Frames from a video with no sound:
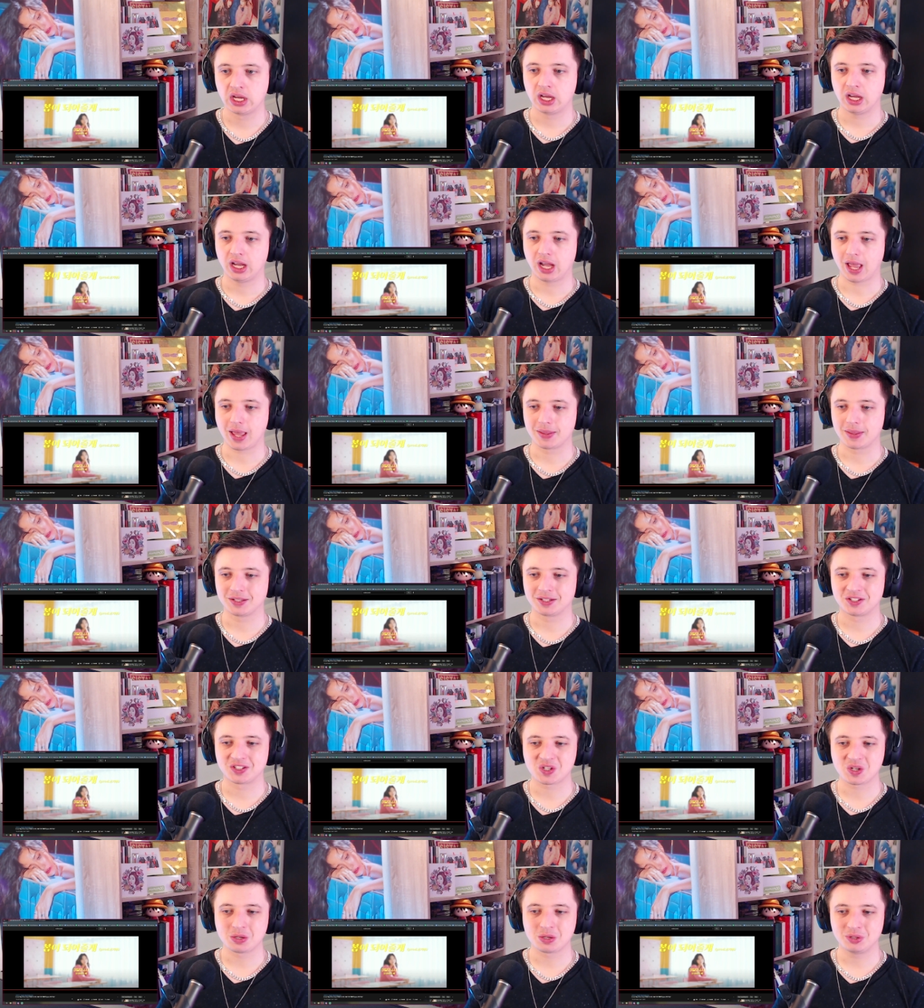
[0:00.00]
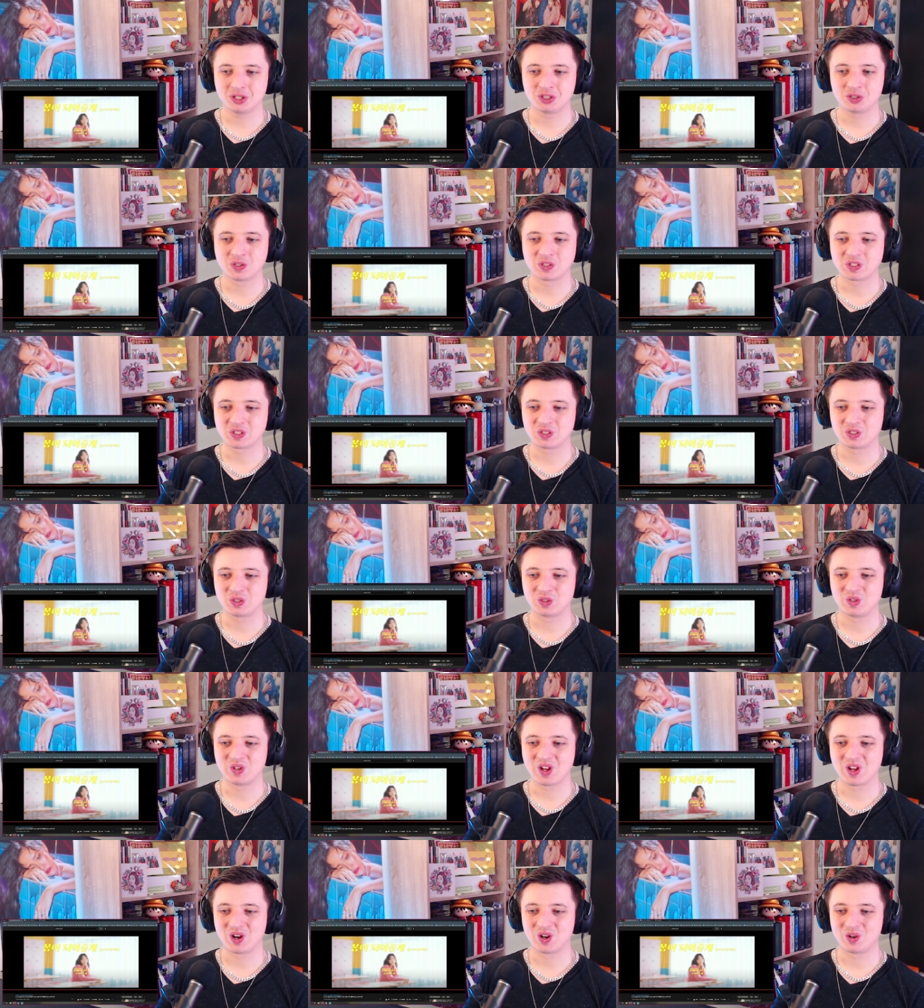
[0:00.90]
And it's going to be interesting to
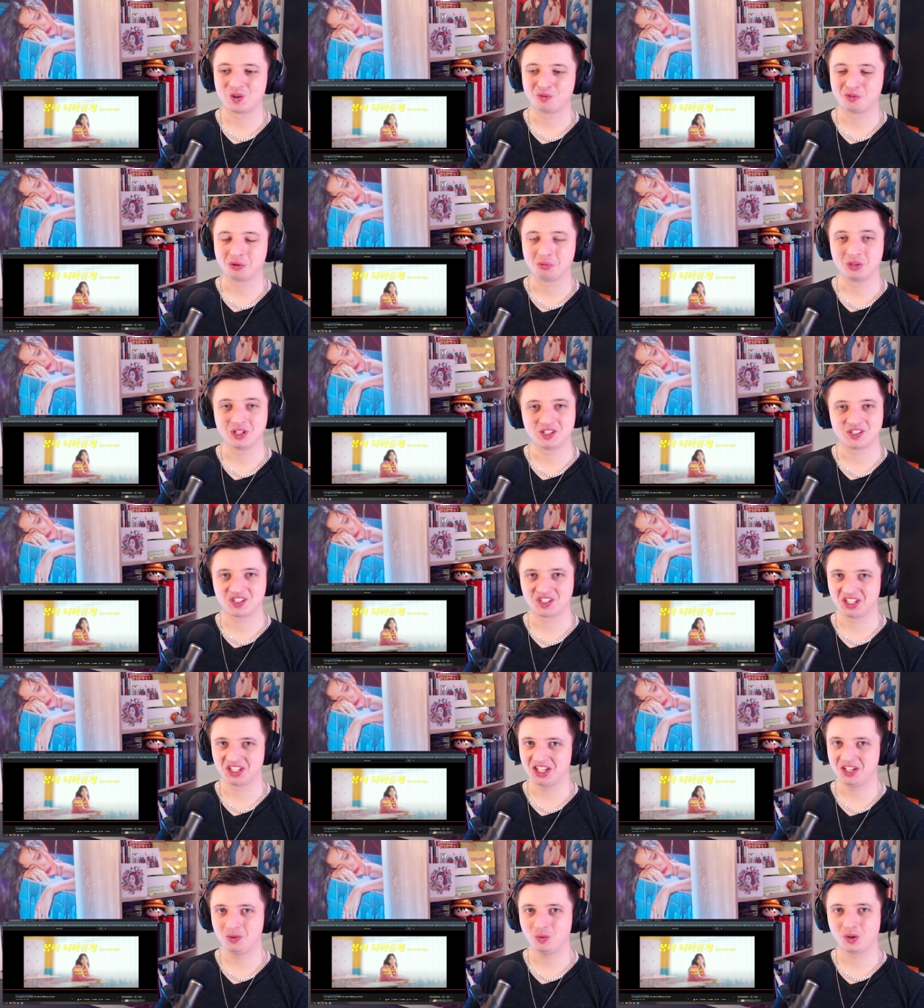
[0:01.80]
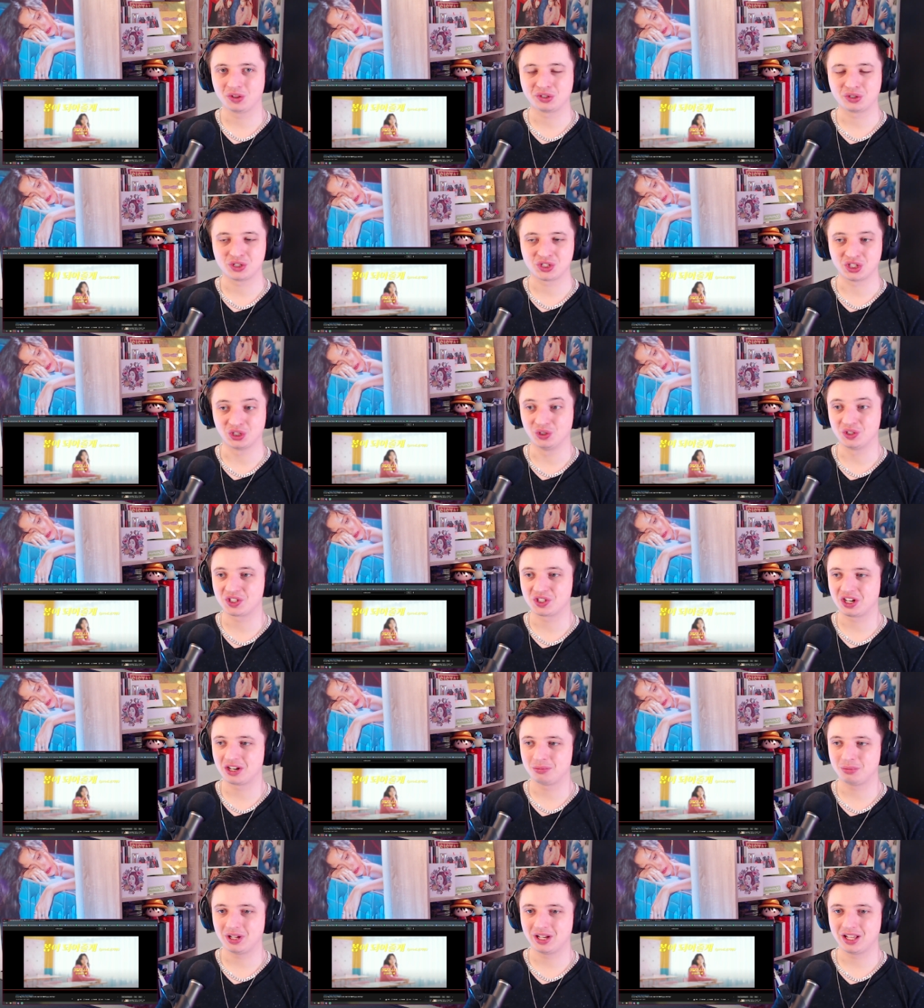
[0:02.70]
now for me see what her solo is going
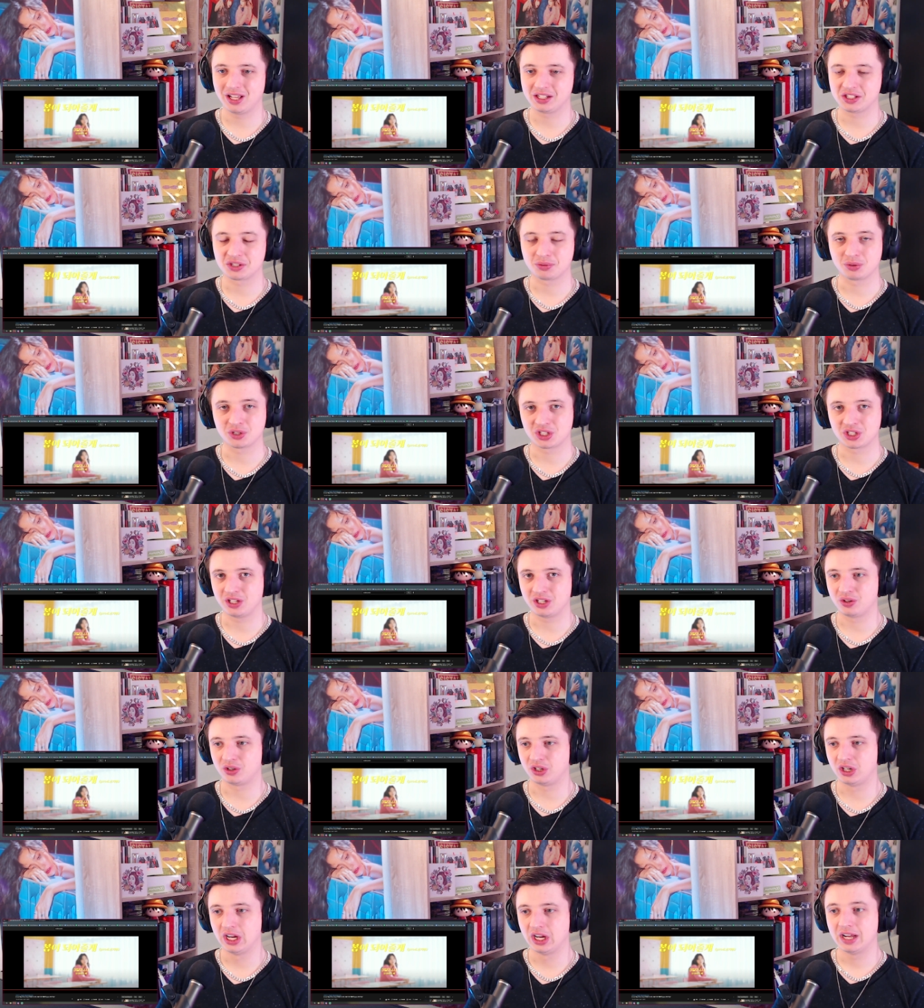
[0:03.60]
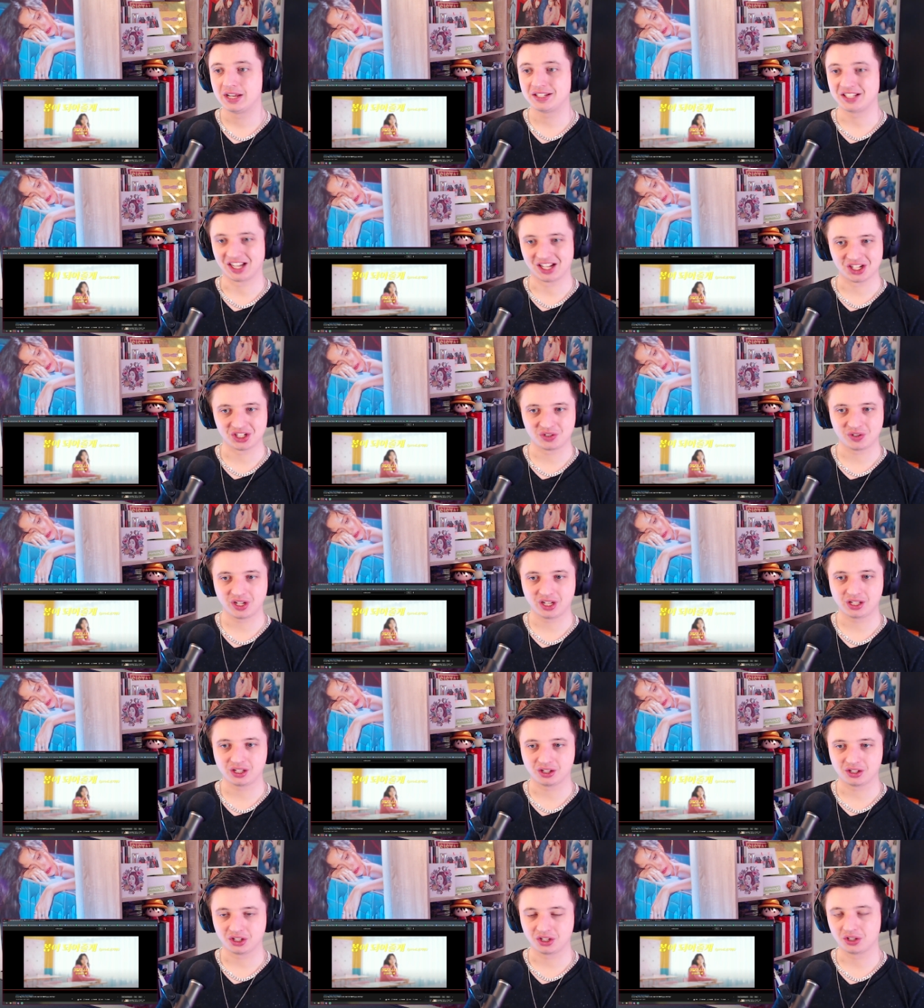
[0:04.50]
to be like, especially her title
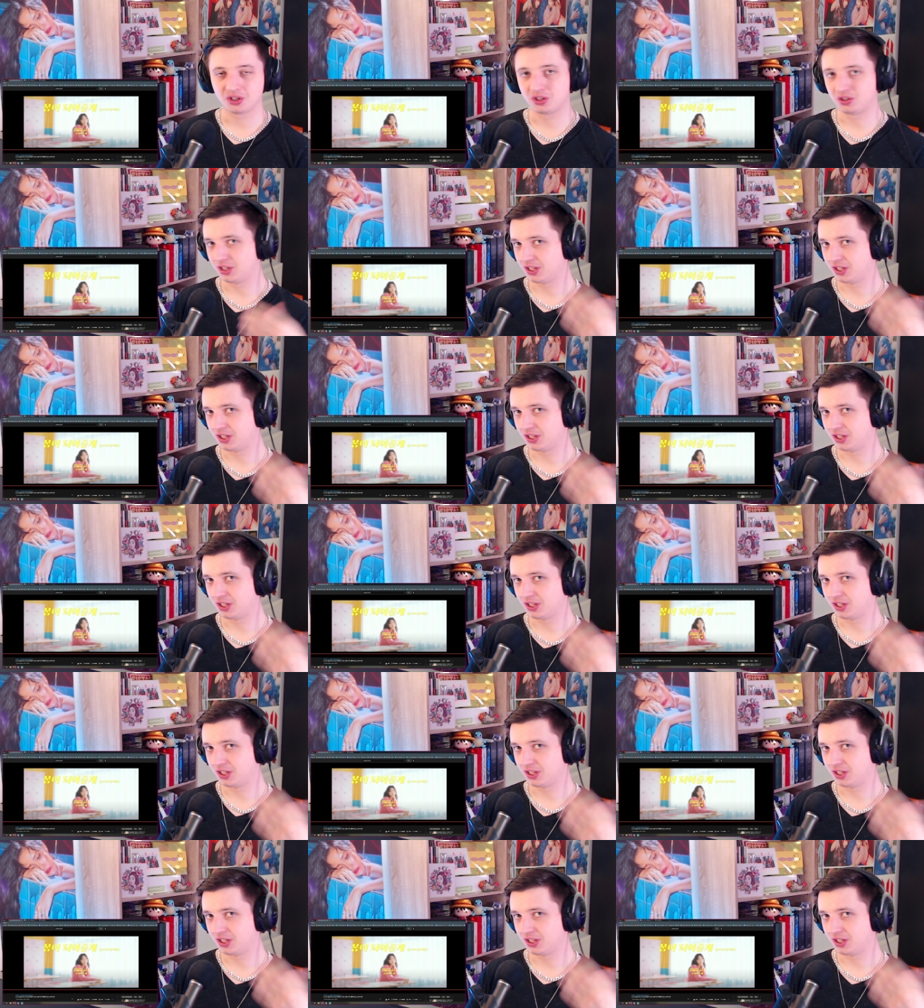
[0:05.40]
track, you know.